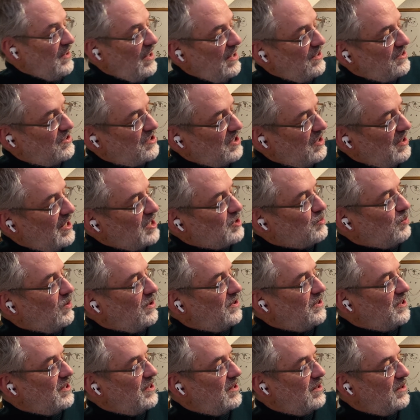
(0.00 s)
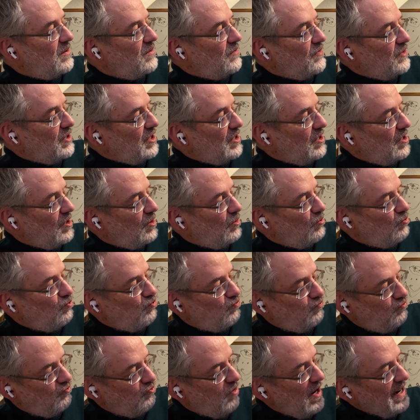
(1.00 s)
And so that's what the
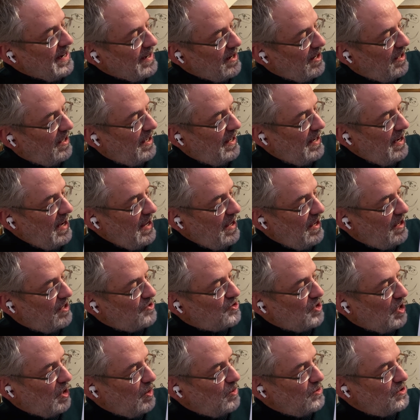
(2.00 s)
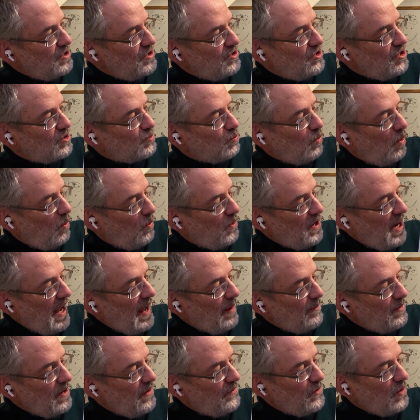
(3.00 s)
the red line here shows is just what would
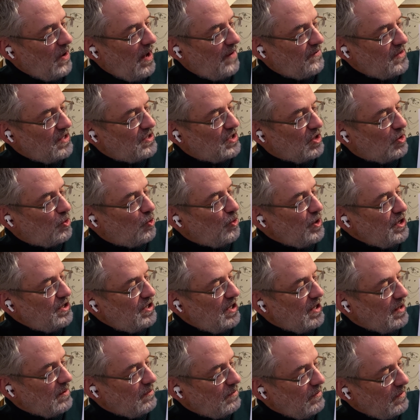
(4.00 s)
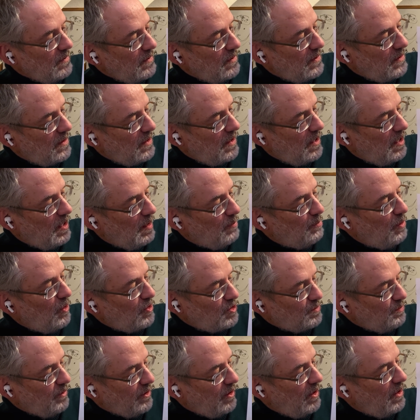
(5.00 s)
happen if you have this accreting uh,
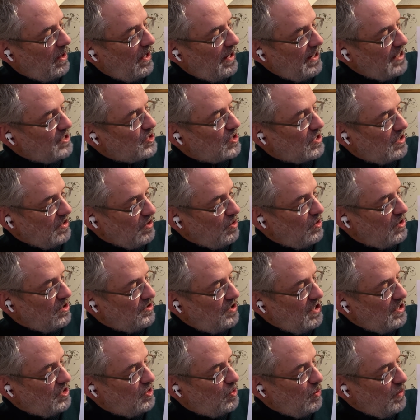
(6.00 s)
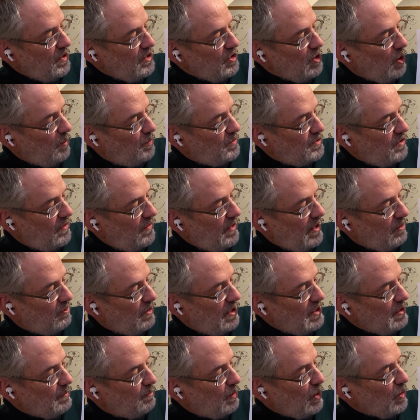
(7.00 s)
box model, and it's you can see it's doing the opposite thing,
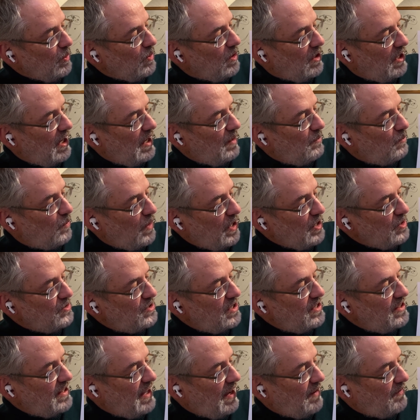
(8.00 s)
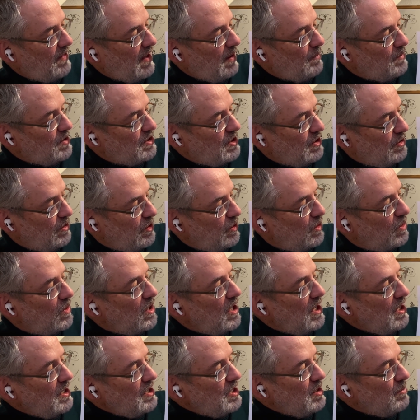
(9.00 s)
right? The blue line where you didn't have that material,
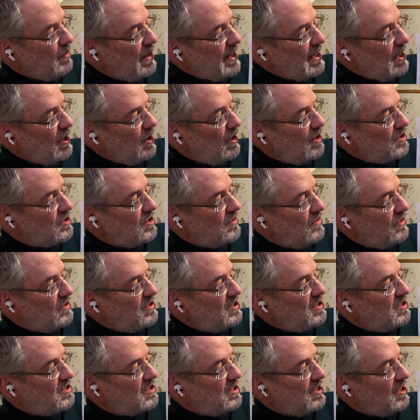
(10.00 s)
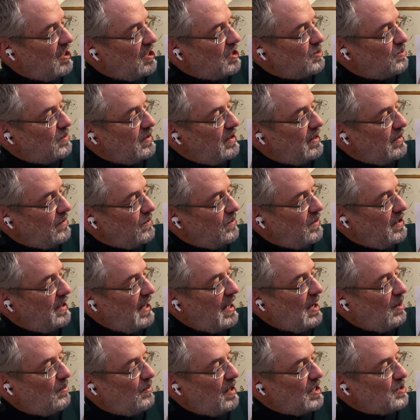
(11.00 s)
you made lots of these stars with
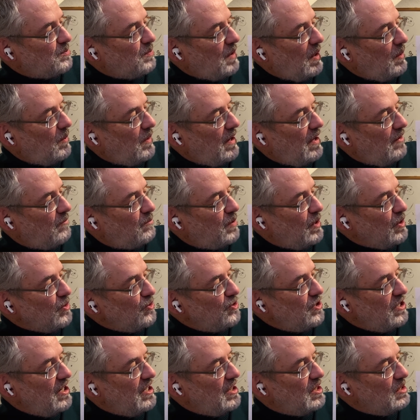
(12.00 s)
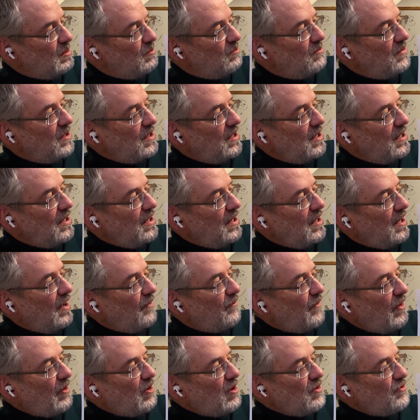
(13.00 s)
without much by way of pollution in them,
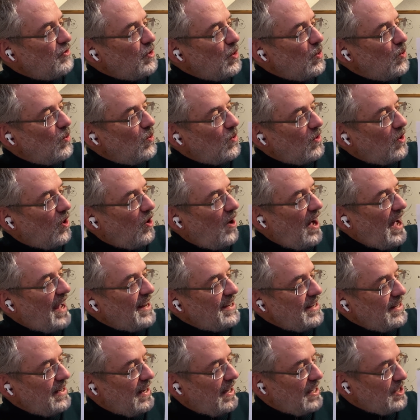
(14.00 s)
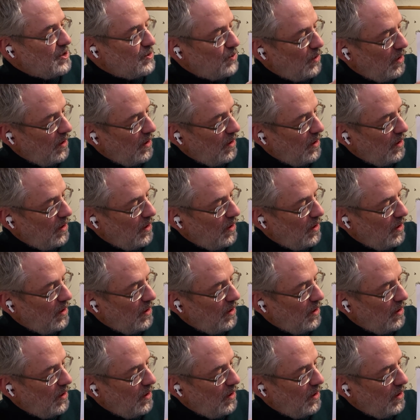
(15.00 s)
and very few got added later